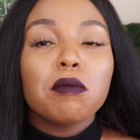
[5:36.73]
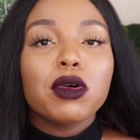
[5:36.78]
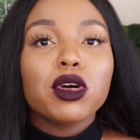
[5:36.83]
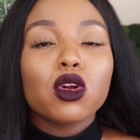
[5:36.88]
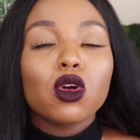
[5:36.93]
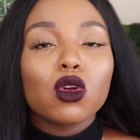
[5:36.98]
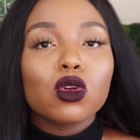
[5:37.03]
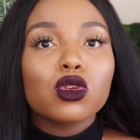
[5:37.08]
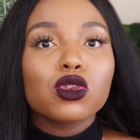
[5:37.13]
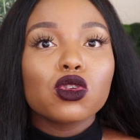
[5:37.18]

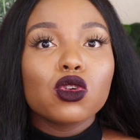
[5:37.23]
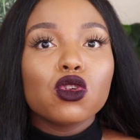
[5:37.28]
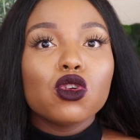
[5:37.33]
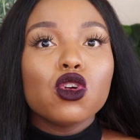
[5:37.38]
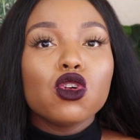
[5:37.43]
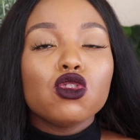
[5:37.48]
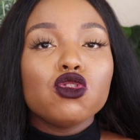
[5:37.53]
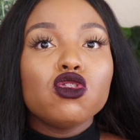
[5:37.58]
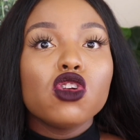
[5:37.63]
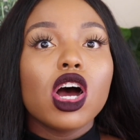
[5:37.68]
but
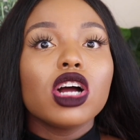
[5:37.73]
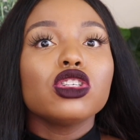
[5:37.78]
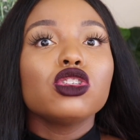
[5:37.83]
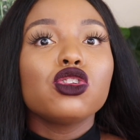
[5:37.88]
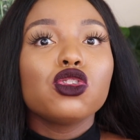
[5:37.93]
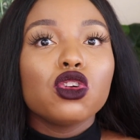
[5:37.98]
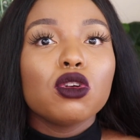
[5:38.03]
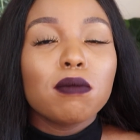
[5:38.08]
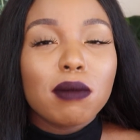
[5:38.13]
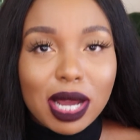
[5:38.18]
also
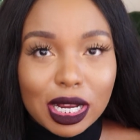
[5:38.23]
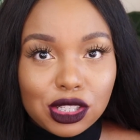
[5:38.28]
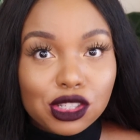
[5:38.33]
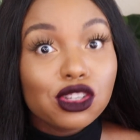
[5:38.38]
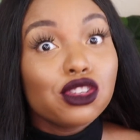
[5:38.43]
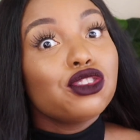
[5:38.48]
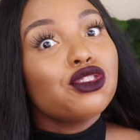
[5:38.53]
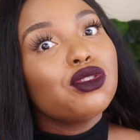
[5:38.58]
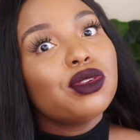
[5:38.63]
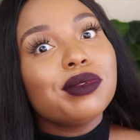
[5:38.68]
not too
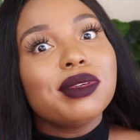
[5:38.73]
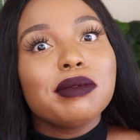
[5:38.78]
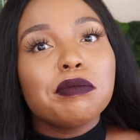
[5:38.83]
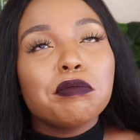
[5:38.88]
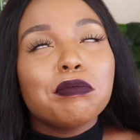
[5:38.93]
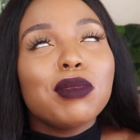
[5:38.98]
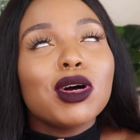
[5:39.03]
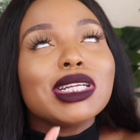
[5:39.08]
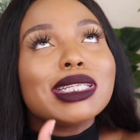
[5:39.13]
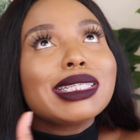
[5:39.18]
much to
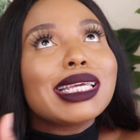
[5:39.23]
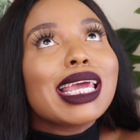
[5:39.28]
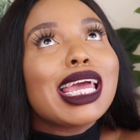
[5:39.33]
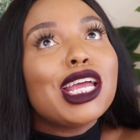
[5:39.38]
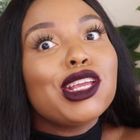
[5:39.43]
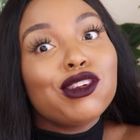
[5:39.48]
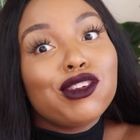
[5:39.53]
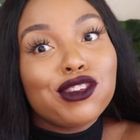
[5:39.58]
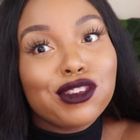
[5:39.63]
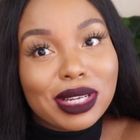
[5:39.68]

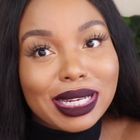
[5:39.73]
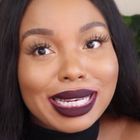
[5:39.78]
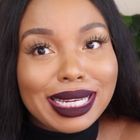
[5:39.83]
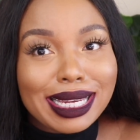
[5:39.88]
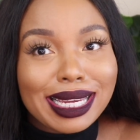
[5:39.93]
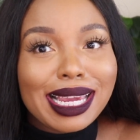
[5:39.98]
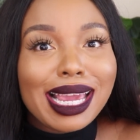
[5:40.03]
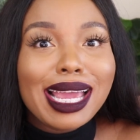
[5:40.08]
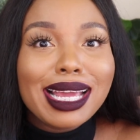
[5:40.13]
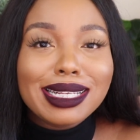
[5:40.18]

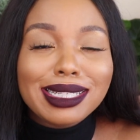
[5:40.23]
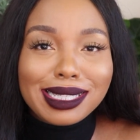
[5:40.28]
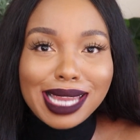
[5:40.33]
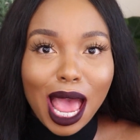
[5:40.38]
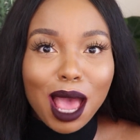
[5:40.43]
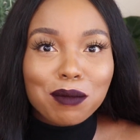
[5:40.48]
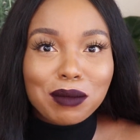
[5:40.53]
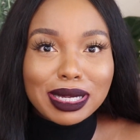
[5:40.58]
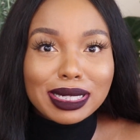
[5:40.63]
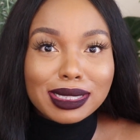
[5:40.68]
potentially
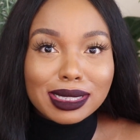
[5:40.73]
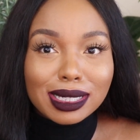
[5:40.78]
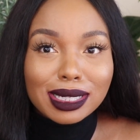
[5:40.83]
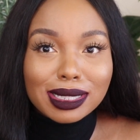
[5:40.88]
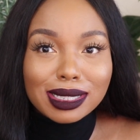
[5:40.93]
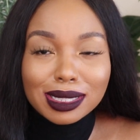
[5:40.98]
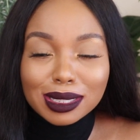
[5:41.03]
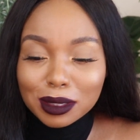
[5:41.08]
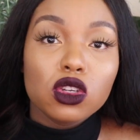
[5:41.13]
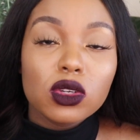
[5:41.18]
damage
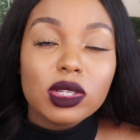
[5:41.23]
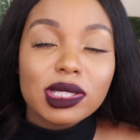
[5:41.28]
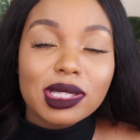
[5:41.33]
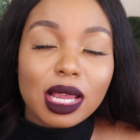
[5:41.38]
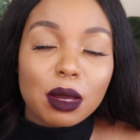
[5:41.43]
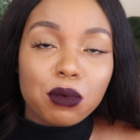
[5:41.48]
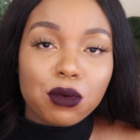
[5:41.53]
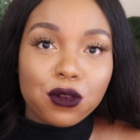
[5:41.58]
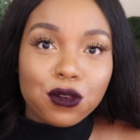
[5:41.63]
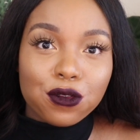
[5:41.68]
it. So
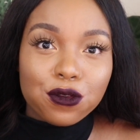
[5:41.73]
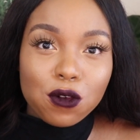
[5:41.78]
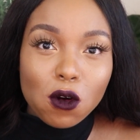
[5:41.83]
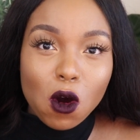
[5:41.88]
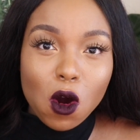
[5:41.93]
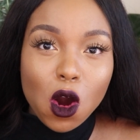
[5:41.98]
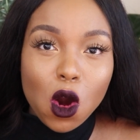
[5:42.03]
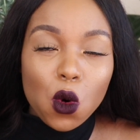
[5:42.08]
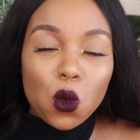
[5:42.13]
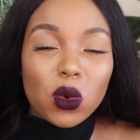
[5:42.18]
step
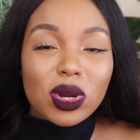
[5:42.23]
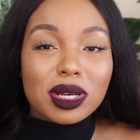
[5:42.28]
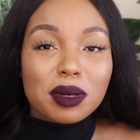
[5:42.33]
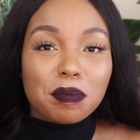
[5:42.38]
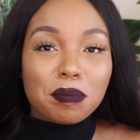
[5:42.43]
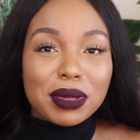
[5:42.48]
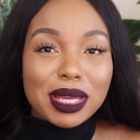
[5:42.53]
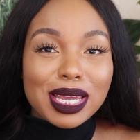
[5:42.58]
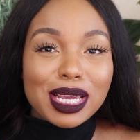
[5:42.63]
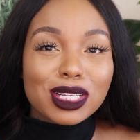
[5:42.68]
4
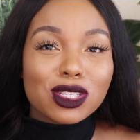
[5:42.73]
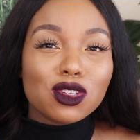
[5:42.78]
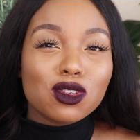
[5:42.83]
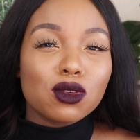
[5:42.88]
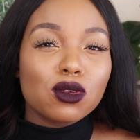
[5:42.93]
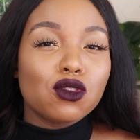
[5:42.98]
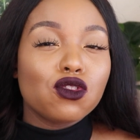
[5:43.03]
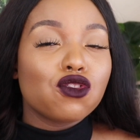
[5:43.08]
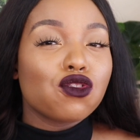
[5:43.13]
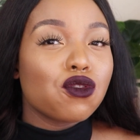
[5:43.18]
would be
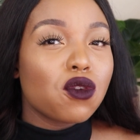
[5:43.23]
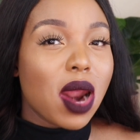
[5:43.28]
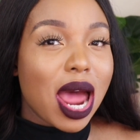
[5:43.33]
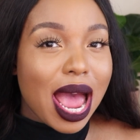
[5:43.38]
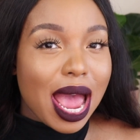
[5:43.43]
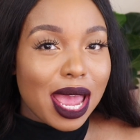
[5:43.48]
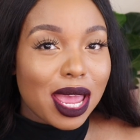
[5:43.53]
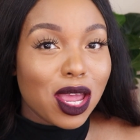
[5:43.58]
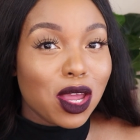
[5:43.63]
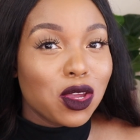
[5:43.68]
to
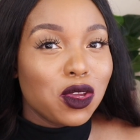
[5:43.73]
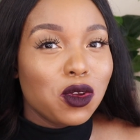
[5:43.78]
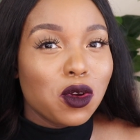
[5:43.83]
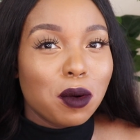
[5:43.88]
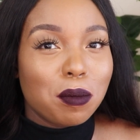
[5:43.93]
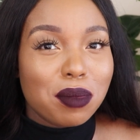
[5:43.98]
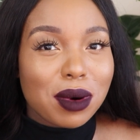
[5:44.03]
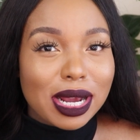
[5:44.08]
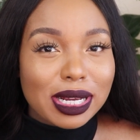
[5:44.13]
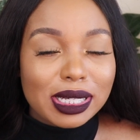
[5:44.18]
dry
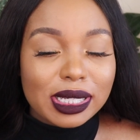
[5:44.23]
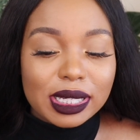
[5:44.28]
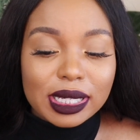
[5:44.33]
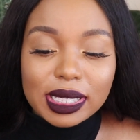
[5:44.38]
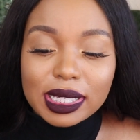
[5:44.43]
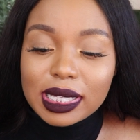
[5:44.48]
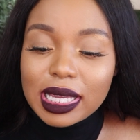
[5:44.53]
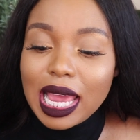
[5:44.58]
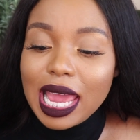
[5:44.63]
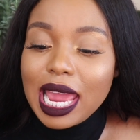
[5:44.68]
your
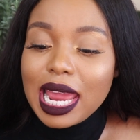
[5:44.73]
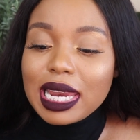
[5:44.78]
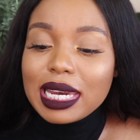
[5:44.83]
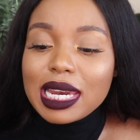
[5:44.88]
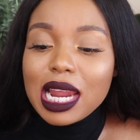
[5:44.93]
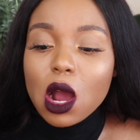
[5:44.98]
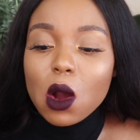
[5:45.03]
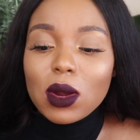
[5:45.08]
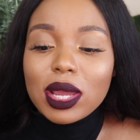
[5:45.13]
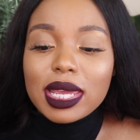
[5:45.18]
brushes.
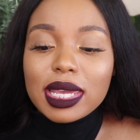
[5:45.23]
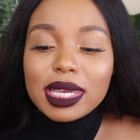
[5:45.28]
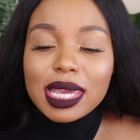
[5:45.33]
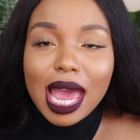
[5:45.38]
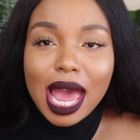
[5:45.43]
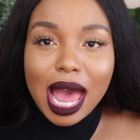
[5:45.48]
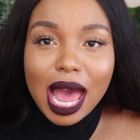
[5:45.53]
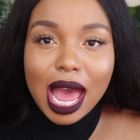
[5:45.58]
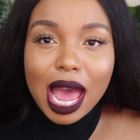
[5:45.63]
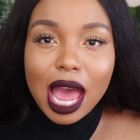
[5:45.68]
Now
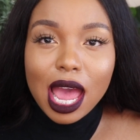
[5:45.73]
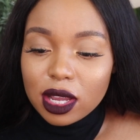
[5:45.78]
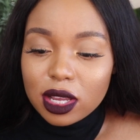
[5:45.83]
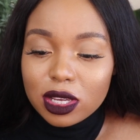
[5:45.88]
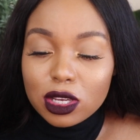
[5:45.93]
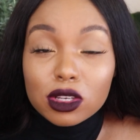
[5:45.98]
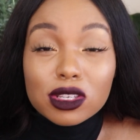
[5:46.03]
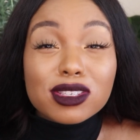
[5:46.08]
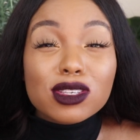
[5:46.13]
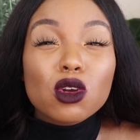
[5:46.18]
here
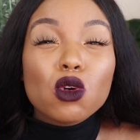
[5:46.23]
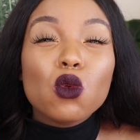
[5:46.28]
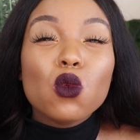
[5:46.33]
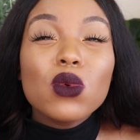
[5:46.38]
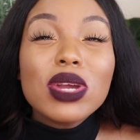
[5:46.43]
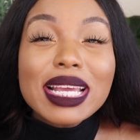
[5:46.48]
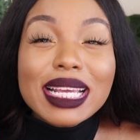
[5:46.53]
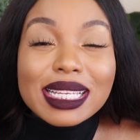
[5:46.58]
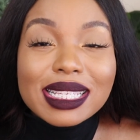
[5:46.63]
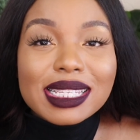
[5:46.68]
you
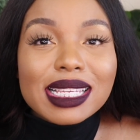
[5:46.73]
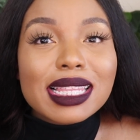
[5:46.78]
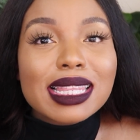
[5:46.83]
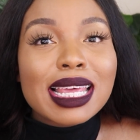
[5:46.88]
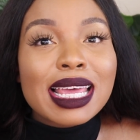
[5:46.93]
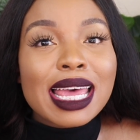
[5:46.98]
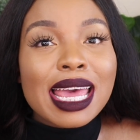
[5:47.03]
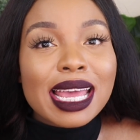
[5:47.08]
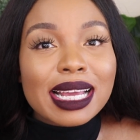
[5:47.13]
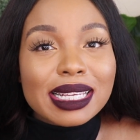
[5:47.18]
squeeze
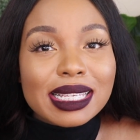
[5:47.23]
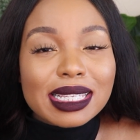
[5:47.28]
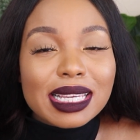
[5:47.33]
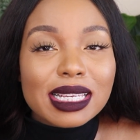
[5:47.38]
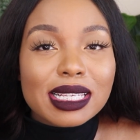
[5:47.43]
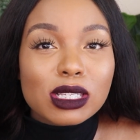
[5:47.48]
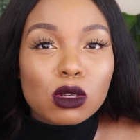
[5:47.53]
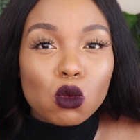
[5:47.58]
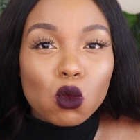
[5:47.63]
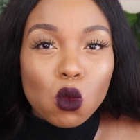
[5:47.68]
the
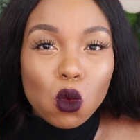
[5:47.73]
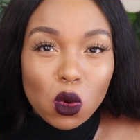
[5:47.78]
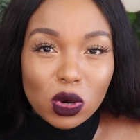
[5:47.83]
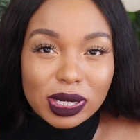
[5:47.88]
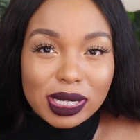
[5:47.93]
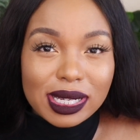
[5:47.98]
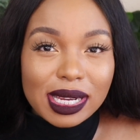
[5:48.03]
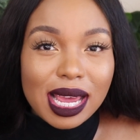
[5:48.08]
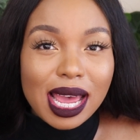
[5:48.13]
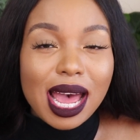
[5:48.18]
excess
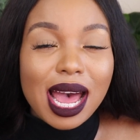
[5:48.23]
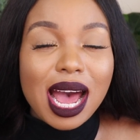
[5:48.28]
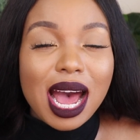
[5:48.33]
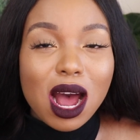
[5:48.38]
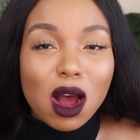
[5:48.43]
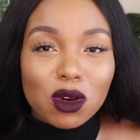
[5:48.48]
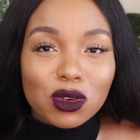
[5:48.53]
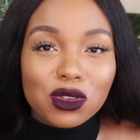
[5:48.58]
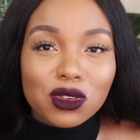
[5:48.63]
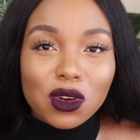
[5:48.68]
water
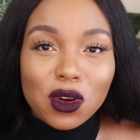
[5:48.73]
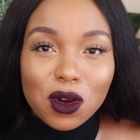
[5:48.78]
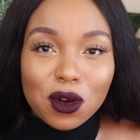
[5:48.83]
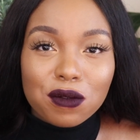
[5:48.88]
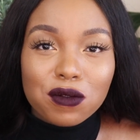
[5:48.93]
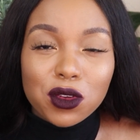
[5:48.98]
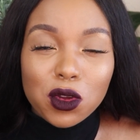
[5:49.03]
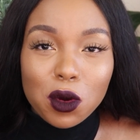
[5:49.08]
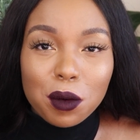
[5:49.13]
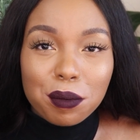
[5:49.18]
out
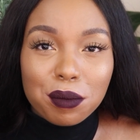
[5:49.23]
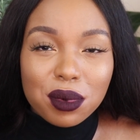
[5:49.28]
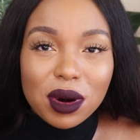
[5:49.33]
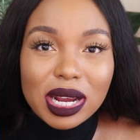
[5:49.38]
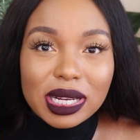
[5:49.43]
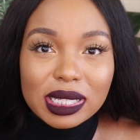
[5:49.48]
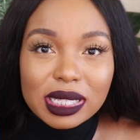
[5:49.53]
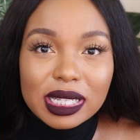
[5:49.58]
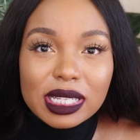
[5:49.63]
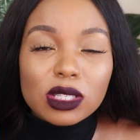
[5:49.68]
of your
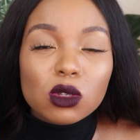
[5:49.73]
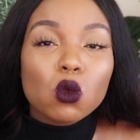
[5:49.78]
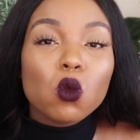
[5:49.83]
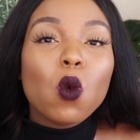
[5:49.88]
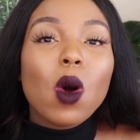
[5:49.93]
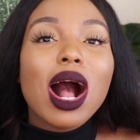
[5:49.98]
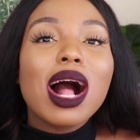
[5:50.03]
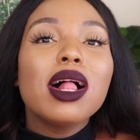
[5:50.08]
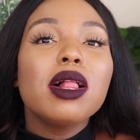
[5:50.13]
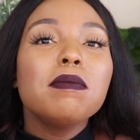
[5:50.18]
brushes
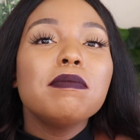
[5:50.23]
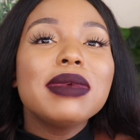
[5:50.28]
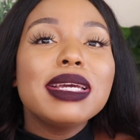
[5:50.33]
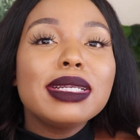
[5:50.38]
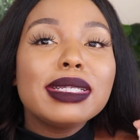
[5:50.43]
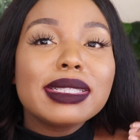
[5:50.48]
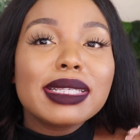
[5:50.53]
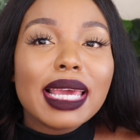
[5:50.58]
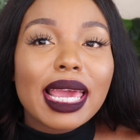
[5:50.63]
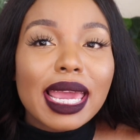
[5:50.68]
while
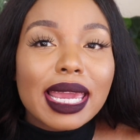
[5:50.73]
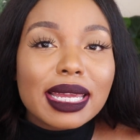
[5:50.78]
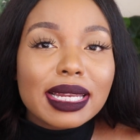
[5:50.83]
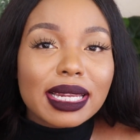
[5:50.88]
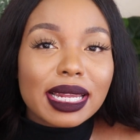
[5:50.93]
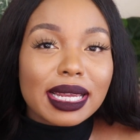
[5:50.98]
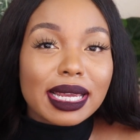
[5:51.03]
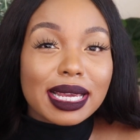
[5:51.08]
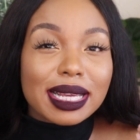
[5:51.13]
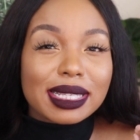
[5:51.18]

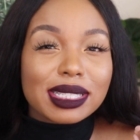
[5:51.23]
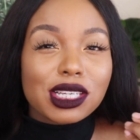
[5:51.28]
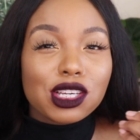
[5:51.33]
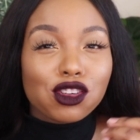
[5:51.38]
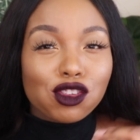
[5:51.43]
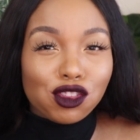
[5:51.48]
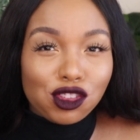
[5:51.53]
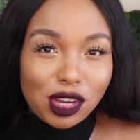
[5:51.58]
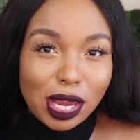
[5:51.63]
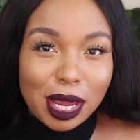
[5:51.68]
maintaining its
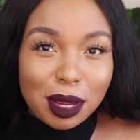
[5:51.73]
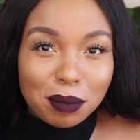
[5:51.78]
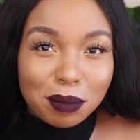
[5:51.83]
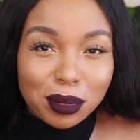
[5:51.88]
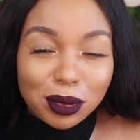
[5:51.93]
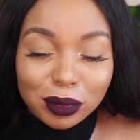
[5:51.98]
shape.